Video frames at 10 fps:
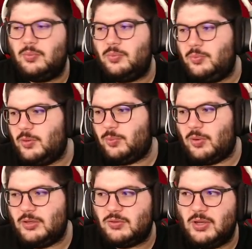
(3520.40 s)
with
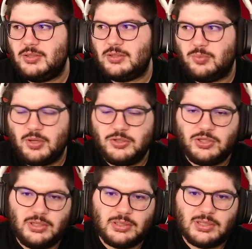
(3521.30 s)
price rises and price
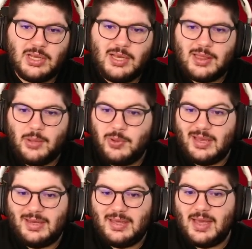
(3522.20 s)
changes that we
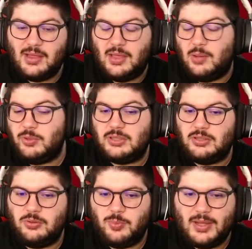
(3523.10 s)
can get that would
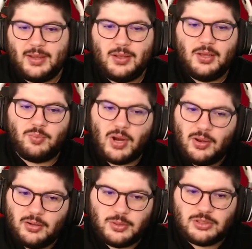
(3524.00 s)
still play.
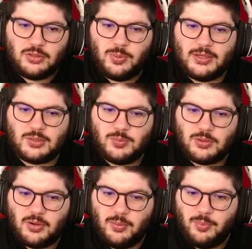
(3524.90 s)
Brownhill would still play.
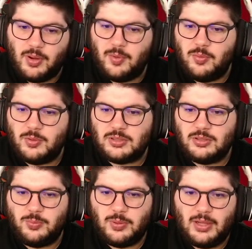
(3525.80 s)
Smith-Rowe and Bremer would still
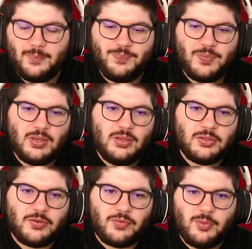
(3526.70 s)
play.
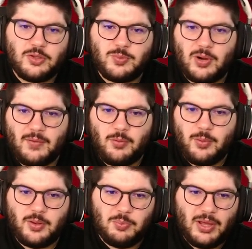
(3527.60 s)
So for the most part, every
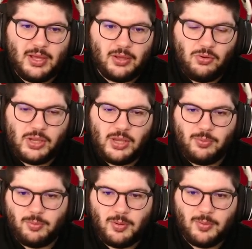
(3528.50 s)
week we play a goalkeeper.
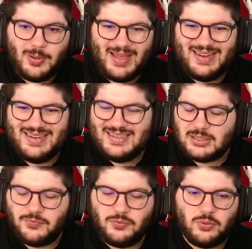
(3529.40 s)
We'll probably play at least
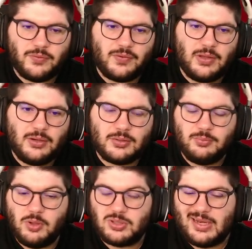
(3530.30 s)
four defenders,
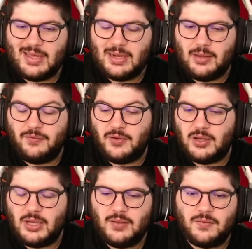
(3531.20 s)
most likely
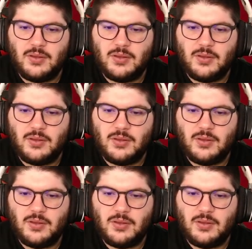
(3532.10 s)
five.